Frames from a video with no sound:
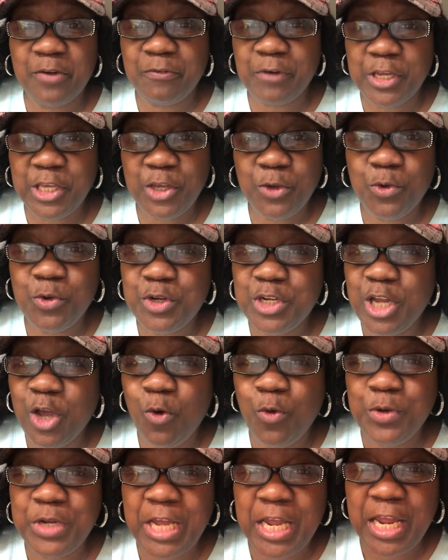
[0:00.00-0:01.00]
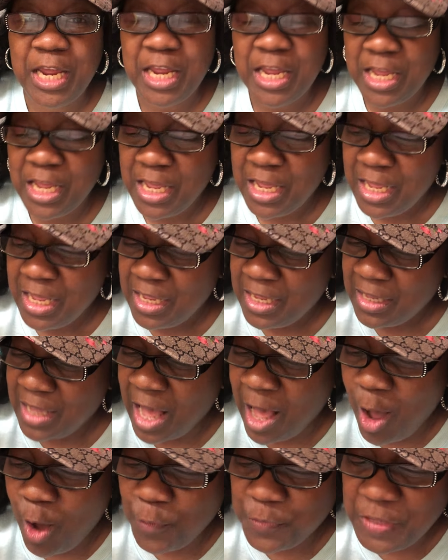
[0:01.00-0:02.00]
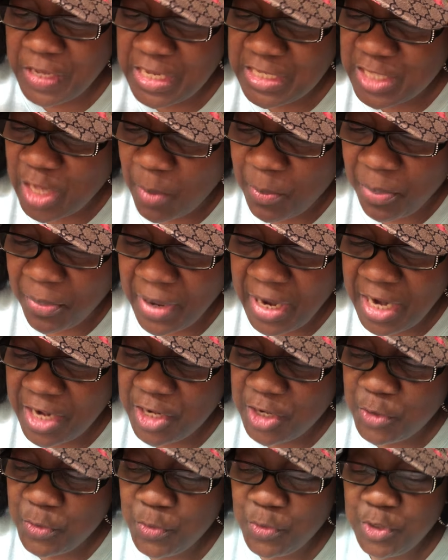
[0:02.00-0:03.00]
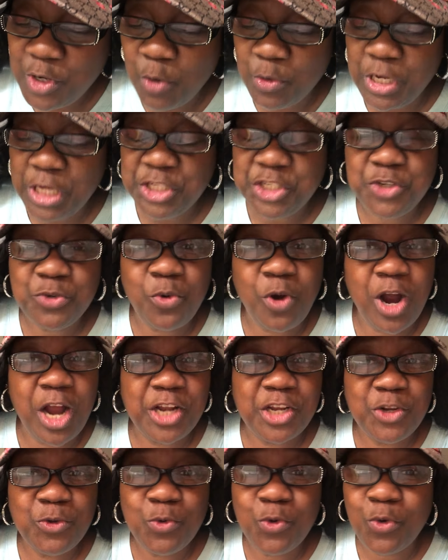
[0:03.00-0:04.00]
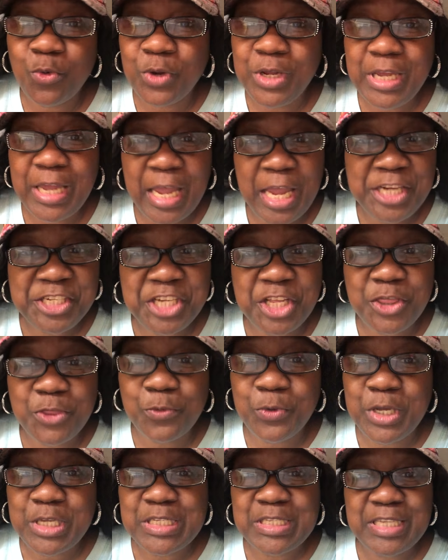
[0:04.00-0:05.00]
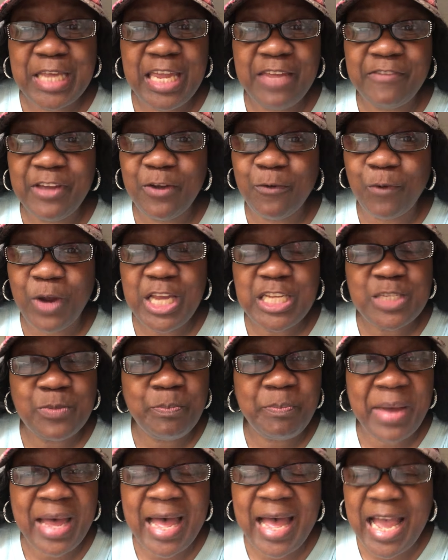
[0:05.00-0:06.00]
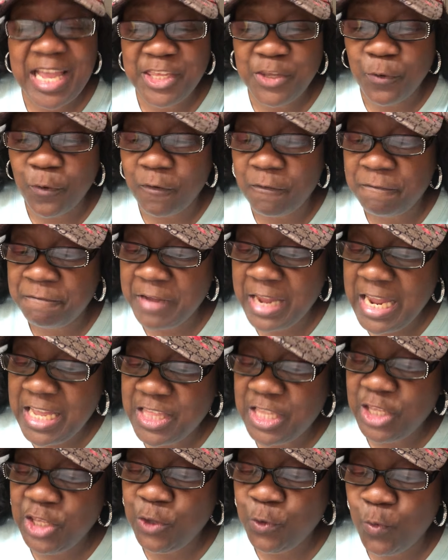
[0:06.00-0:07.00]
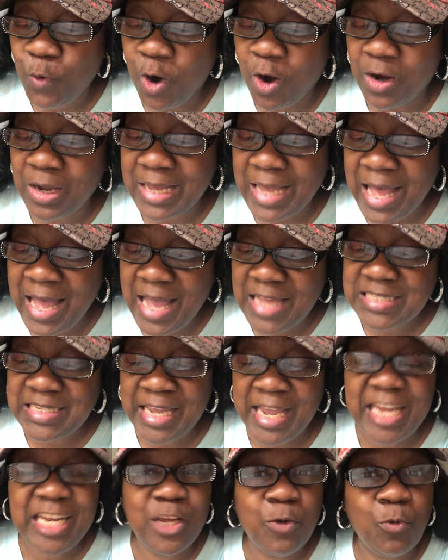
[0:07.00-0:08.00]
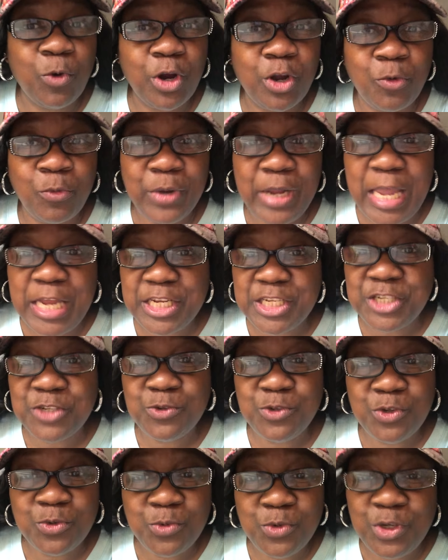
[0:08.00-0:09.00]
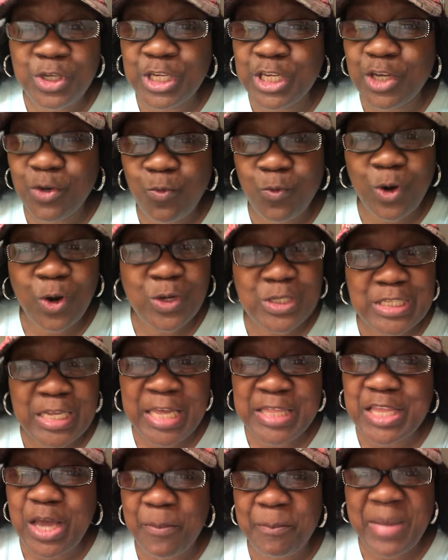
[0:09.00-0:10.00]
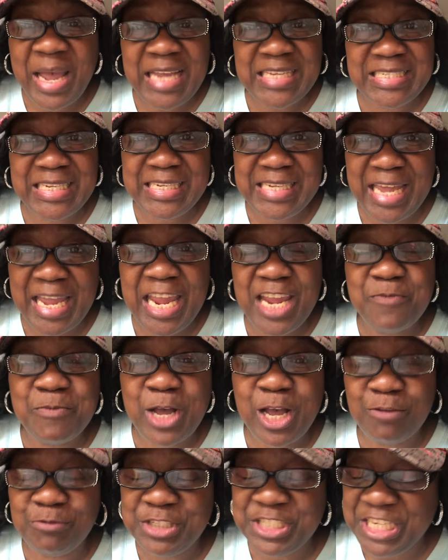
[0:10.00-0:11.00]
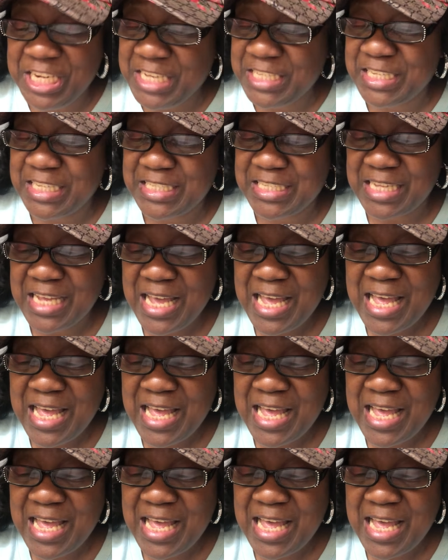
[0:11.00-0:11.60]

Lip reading: for you. Know that all things are brand new. Know that you are a new creation through his saving grace by your faith. You are God's handiwork, created to do good works in the mighty name of Jesus.